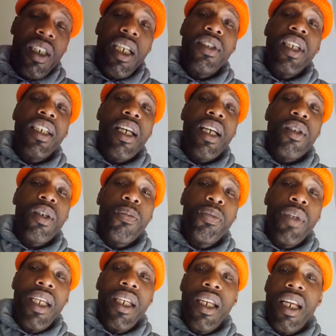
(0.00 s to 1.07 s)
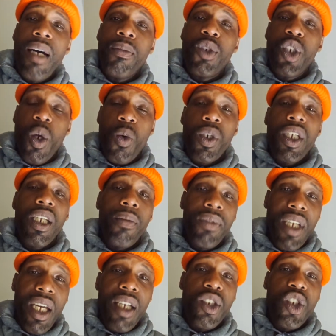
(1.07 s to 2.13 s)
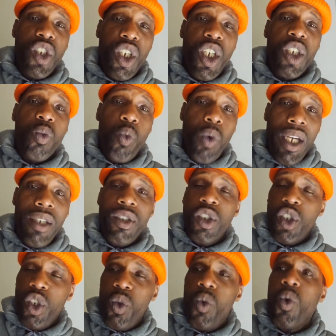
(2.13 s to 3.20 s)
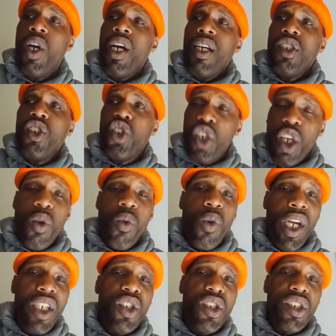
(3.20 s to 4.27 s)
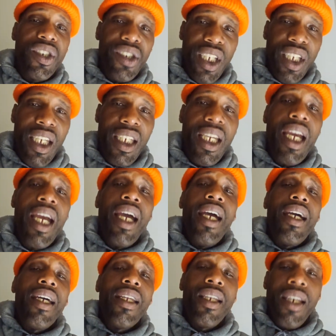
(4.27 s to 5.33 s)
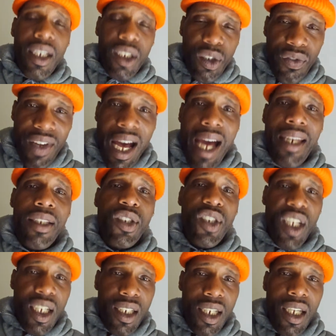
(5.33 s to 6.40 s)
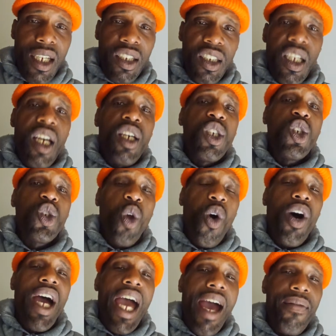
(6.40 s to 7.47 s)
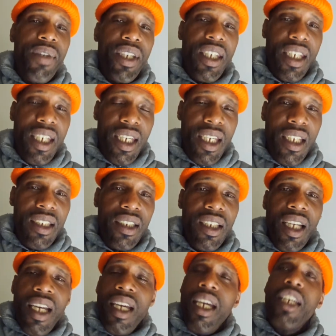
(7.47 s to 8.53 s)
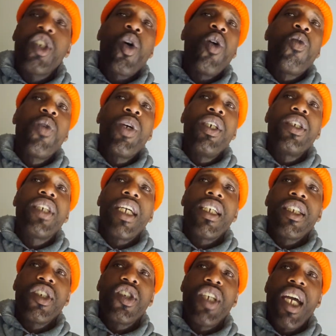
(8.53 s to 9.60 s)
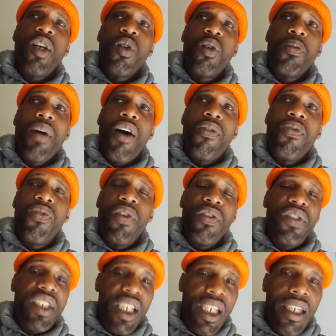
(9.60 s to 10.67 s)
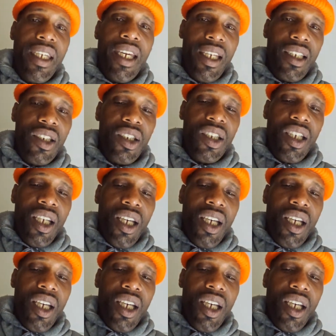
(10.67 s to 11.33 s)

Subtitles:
Y'all think I'm complaining and I'm joking. I'm dead serious. Wait till Generation Z in the next 5 to 10 years start having kids. It's going to really take it a cycle of about 15 years